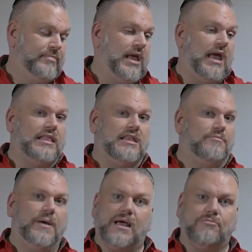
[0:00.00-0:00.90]
hey, I need a
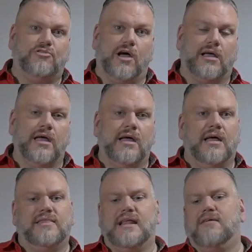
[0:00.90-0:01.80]
pickup truck,
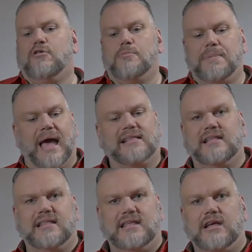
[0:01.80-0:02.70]
they never go back to
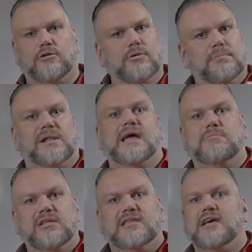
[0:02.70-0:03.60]
the dealer and
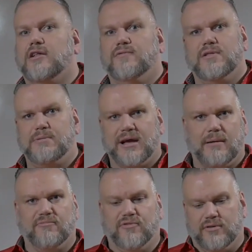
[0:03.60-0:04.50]
blame the dealer for the
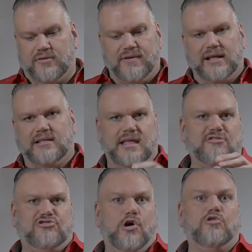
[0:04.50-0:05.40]
fact that they
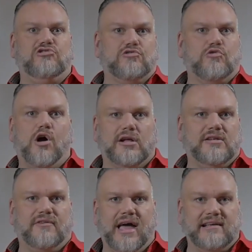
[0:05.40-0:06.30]
chose the wrong
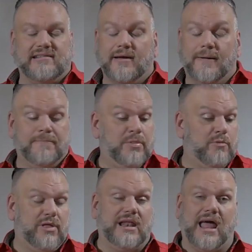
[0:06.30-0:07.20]
device.
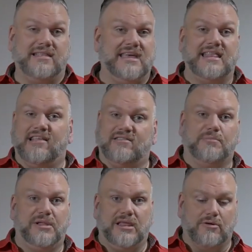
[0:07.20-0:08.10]
Well, in IT, that's
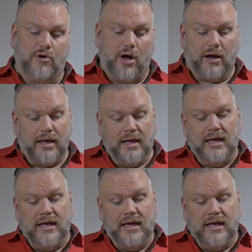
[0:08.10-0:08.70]
completely wrong.